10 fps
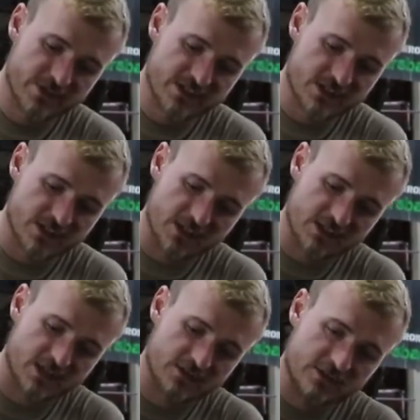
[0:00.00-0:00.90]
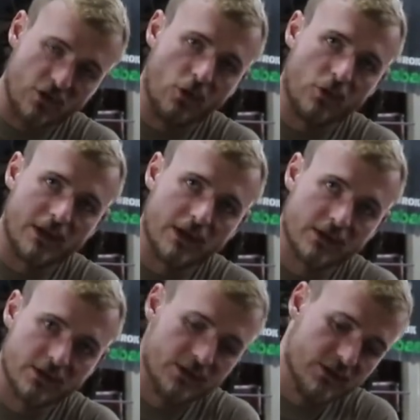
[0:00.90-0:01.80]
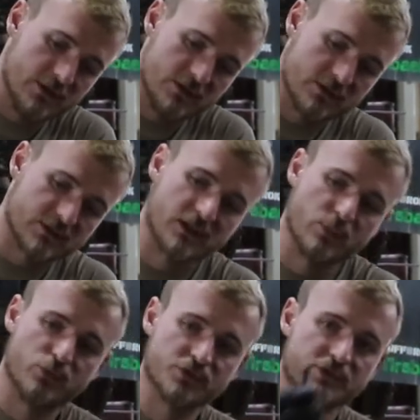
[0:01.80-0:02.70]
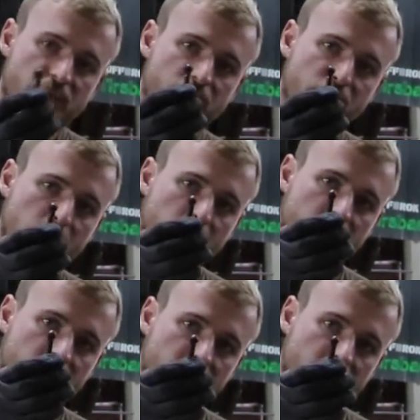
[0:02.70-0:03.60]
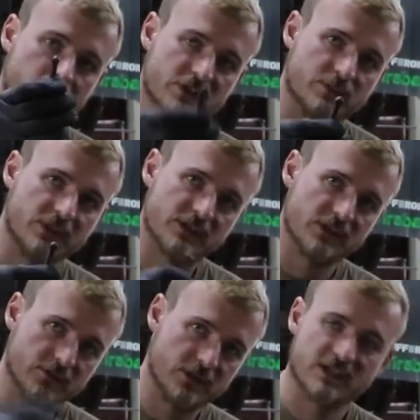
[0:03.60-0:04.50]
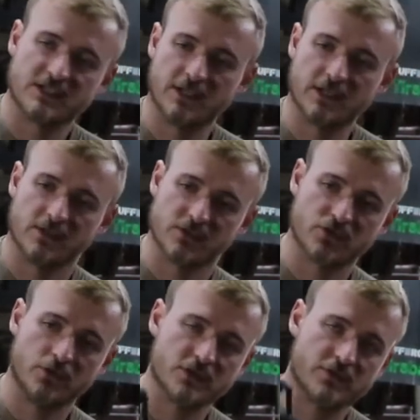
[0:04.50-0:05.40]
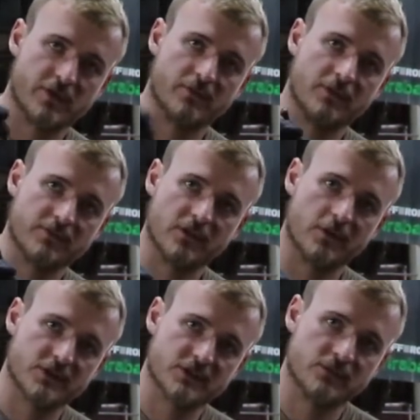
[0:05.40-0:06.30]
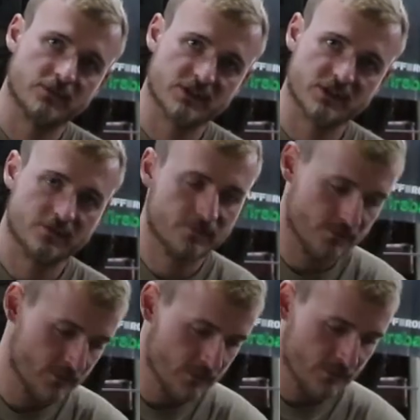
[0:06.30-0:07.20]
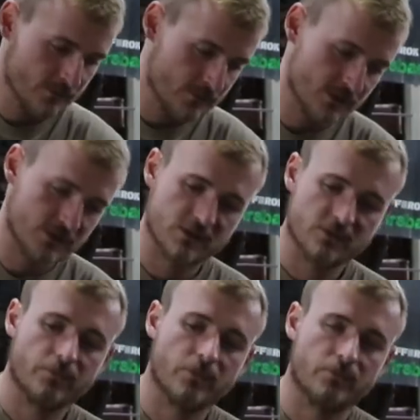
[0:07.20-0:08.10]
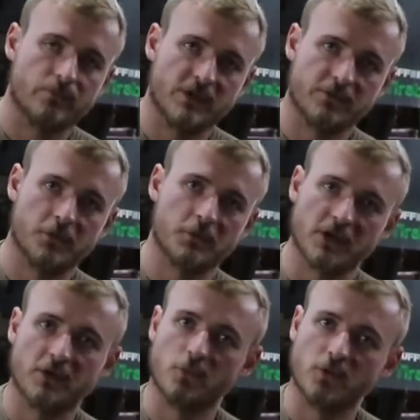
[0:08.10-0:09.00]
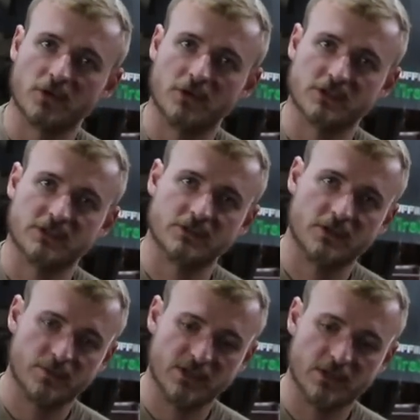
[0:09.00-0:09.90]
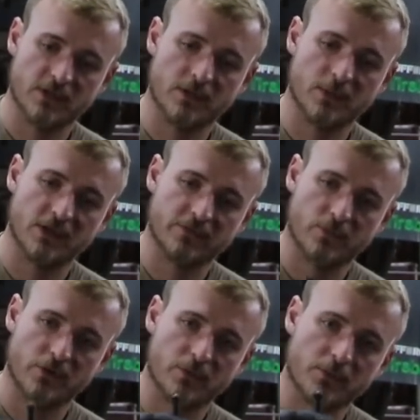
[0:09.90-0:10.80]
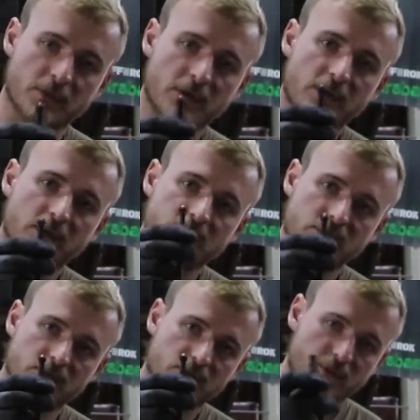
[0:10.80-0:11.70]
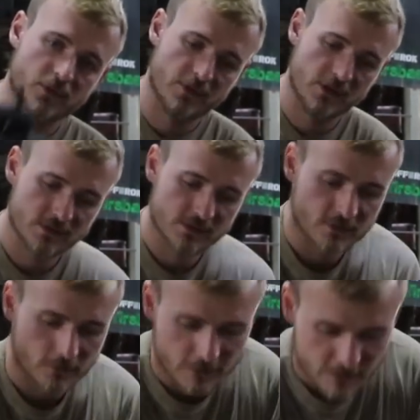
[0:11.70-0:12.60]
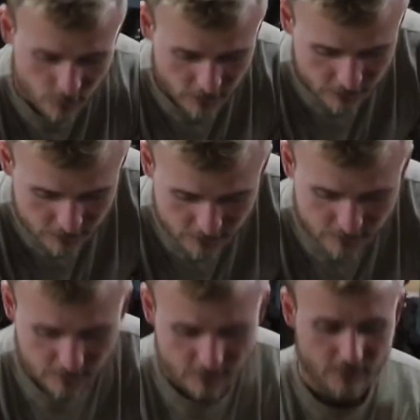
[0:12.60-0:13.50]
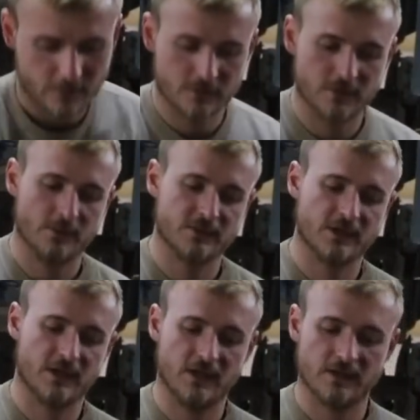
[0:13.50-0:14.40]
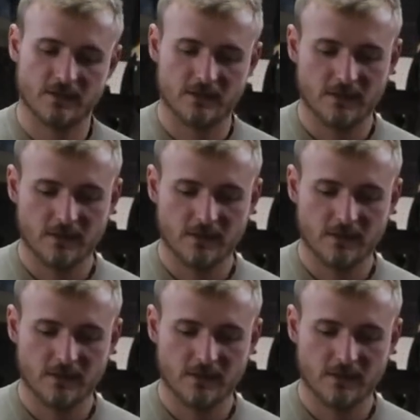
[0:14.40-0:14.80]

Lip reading: been sitting inside this hole here, just getting pushed through, which means that you actually get a shorter travel of the clutch, which is, if you already got one clutch, that's going to be a big of a problem. So new one of these installed as well, also comes in the kit.